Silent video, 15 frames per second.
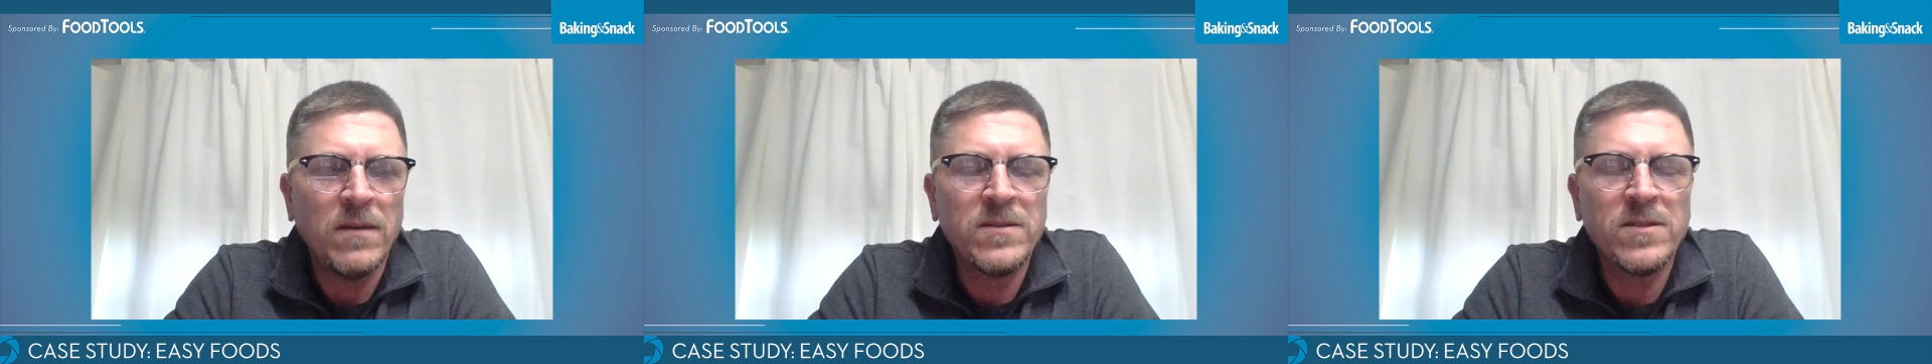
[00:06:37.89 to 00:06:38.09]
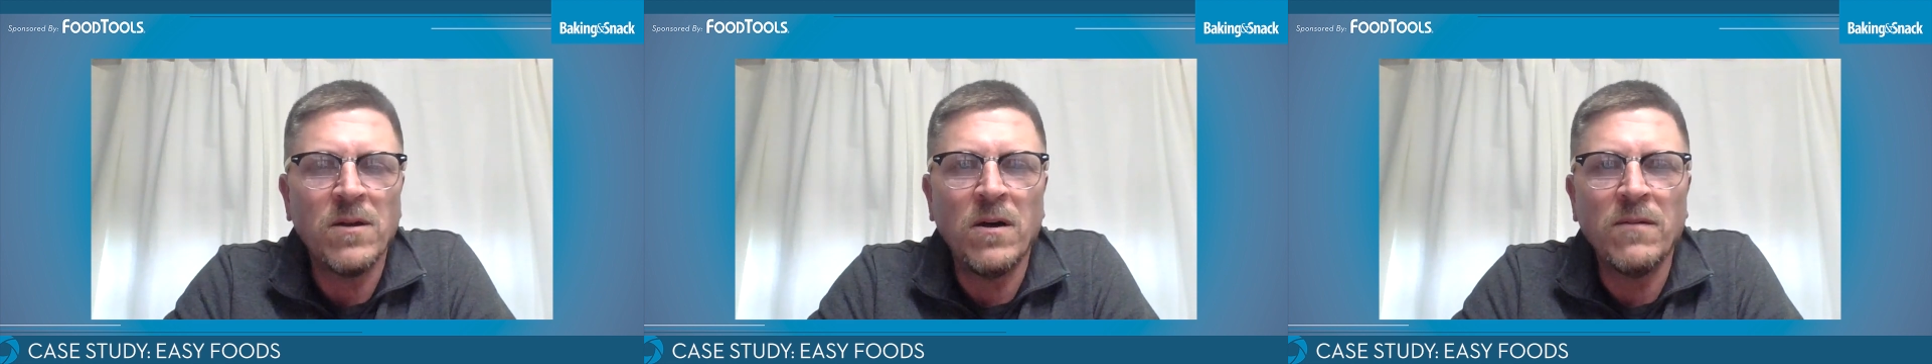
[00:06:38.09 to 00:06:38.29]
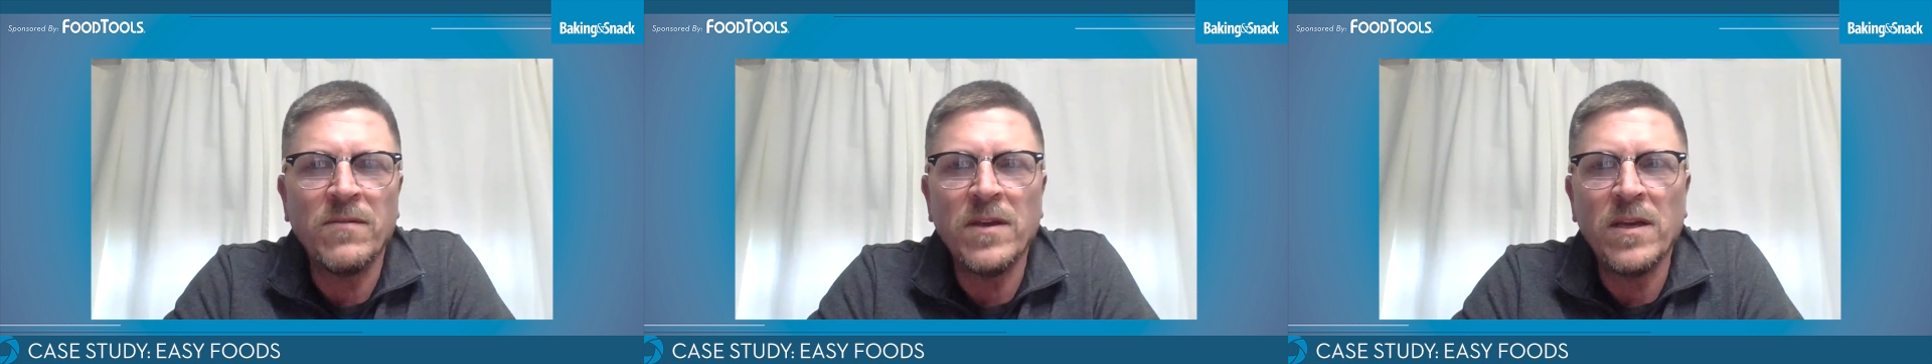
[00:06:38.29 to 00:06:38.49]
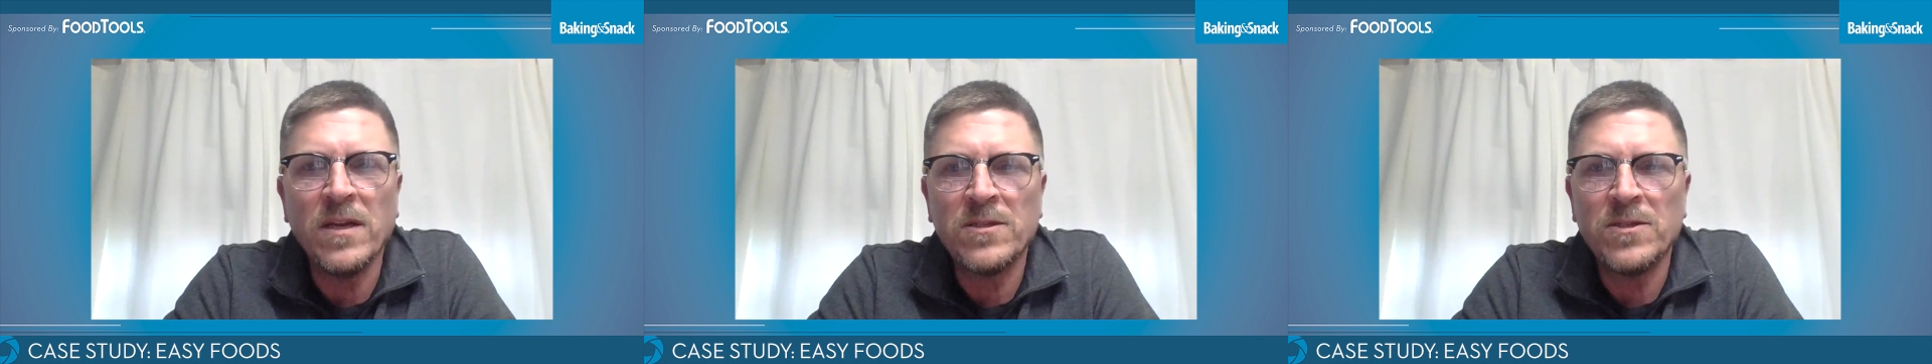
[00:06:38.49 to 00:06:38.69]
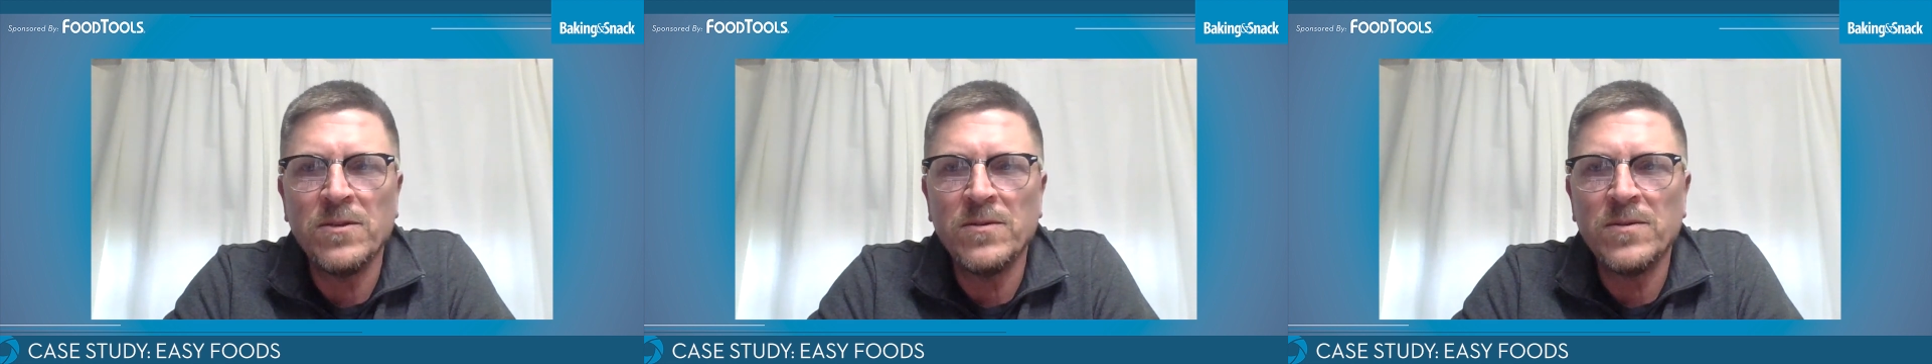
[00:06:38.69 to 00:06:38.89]
solve the
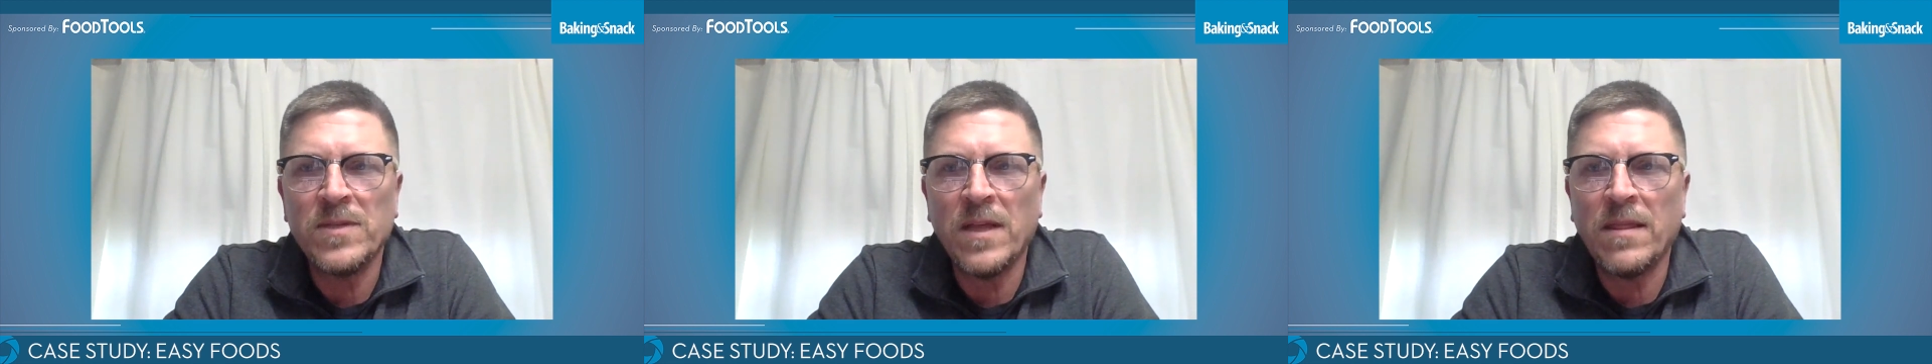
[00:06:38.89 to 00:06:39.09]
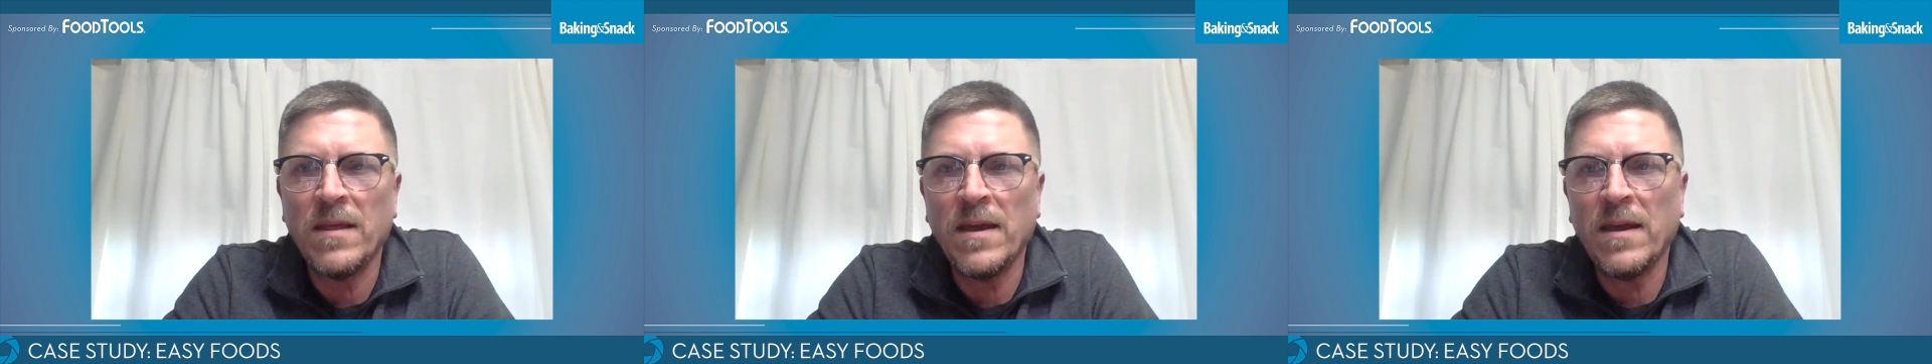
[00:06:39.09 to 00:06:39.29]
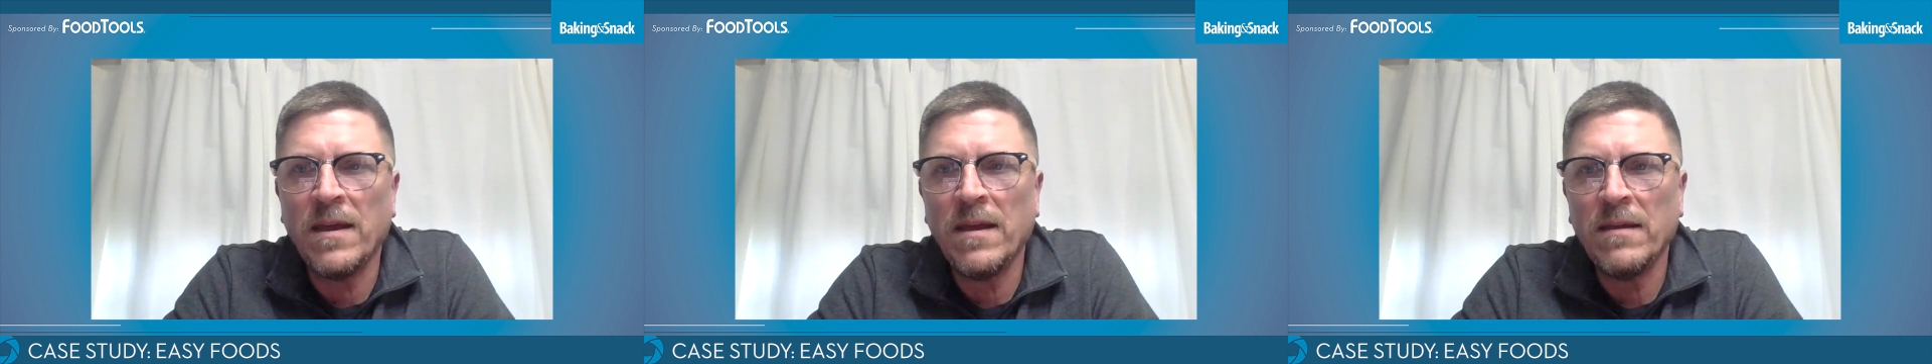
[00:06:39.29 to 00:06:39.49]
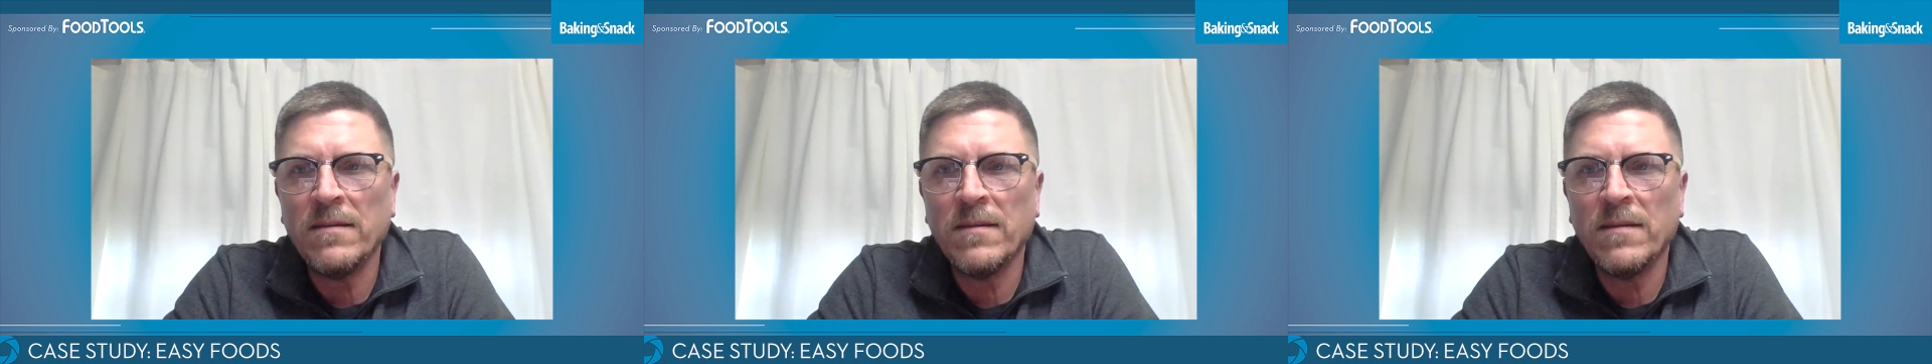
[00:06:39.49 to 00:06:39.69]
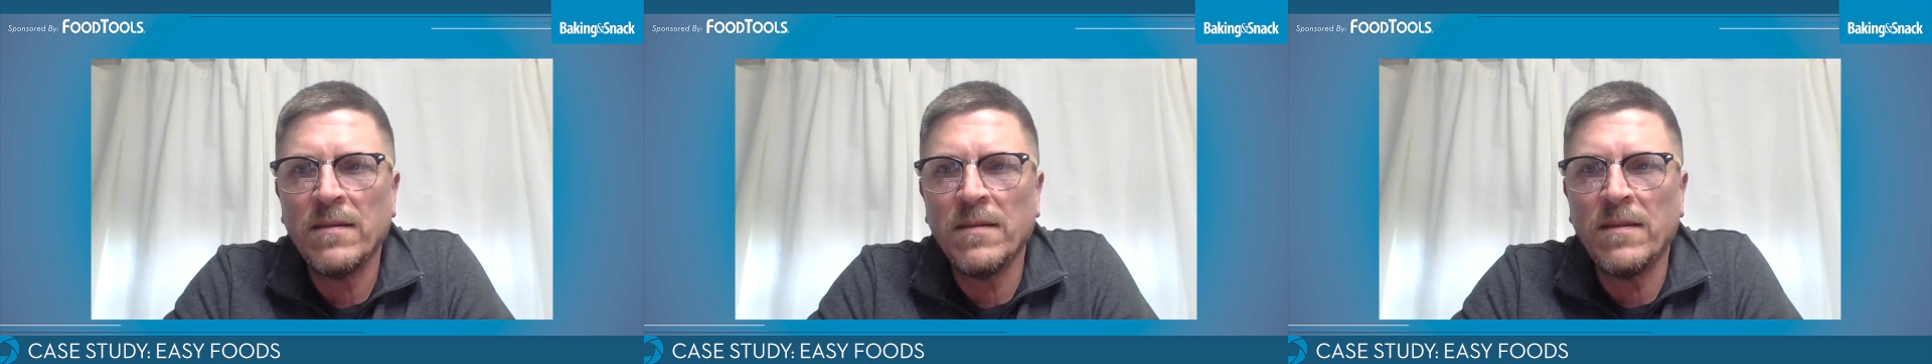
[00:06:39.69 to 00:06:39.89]
issues that
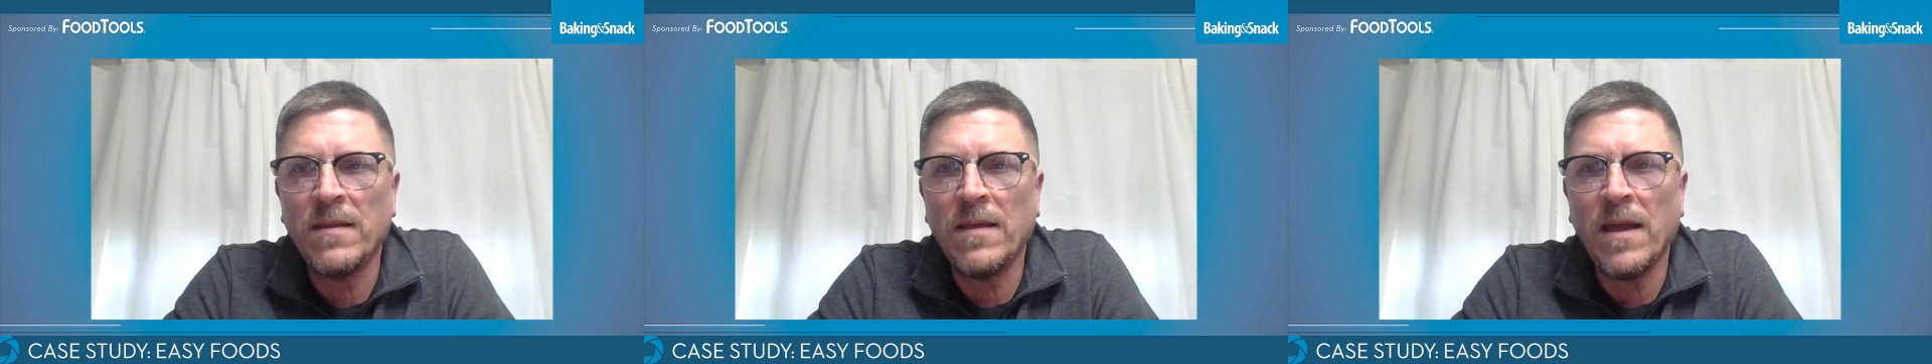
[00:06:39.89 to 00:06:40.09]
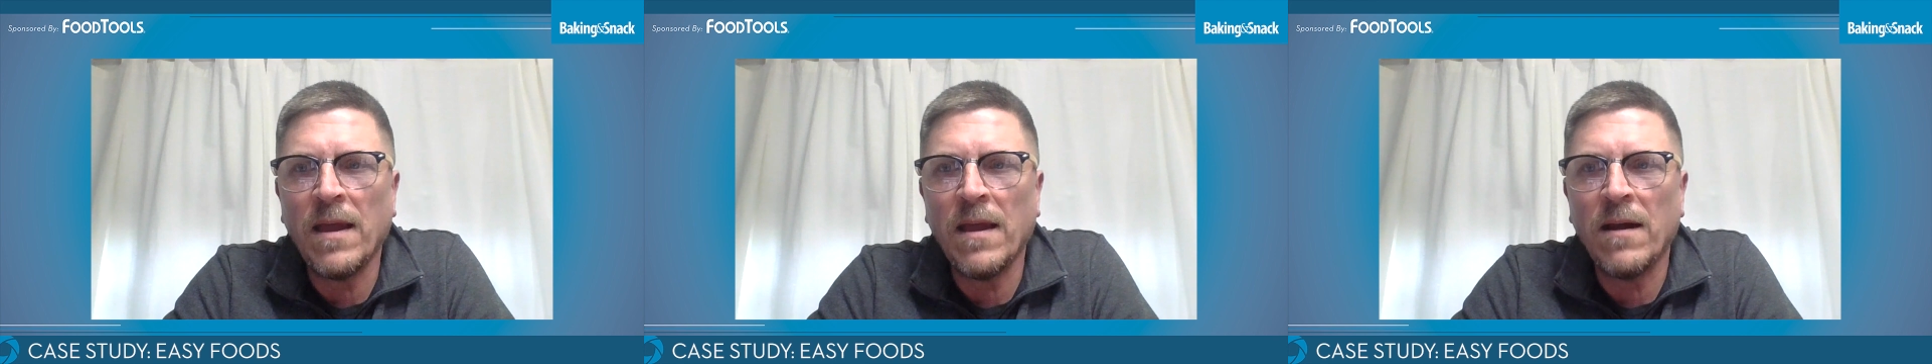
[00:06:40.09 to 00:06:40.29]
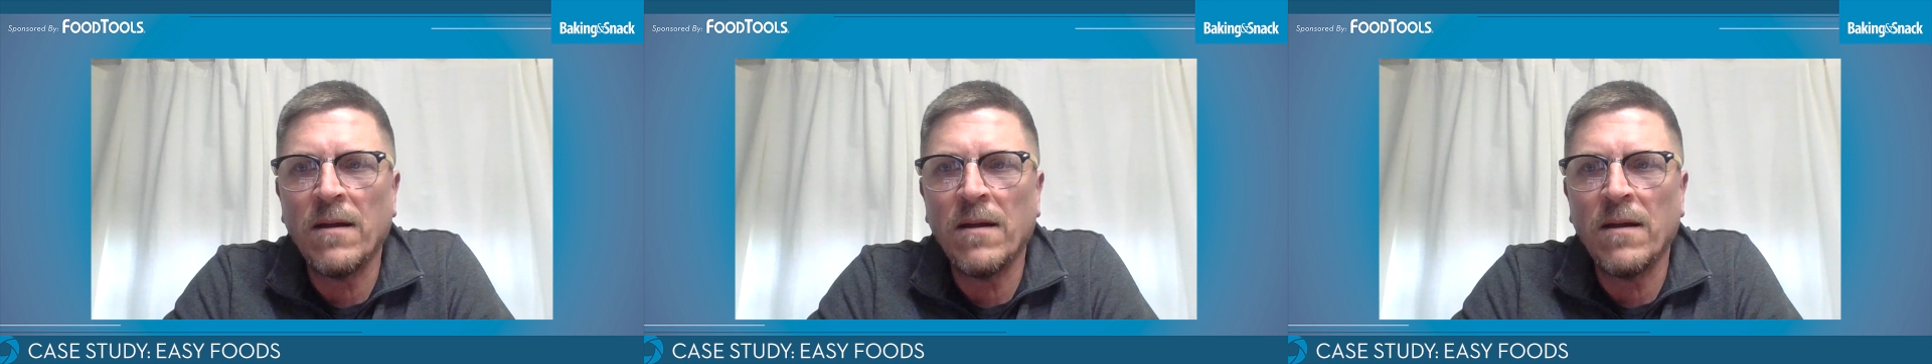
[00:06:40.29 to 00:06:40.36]
they